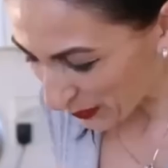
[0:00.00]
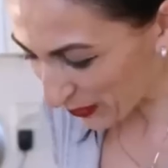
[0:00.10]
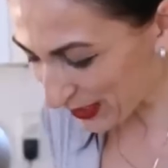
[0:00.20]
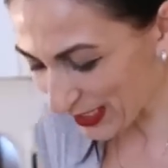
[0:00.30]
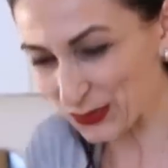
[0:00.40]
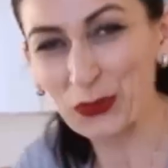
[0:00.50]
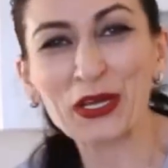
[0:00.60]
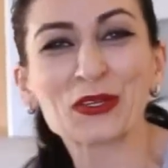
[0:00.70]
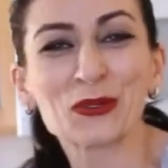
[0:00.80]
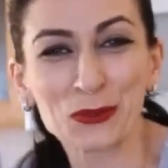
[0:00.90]
because this is
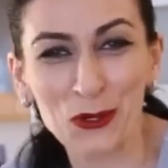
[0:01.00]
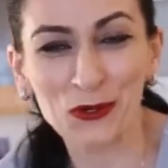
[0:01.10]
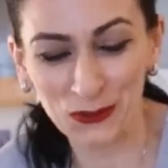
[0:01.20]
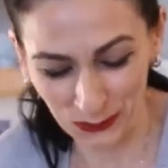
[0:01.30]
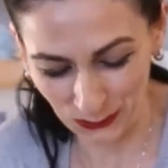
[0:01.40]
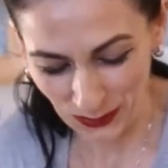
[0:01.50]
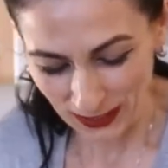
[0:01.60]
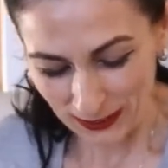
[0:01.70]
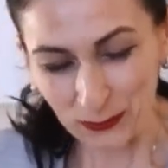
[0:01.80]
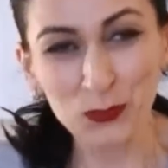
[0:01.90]
way too long to
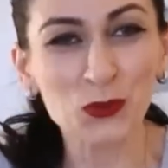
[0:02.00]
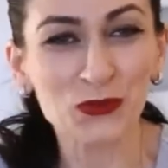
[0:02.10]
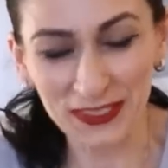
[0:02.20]
move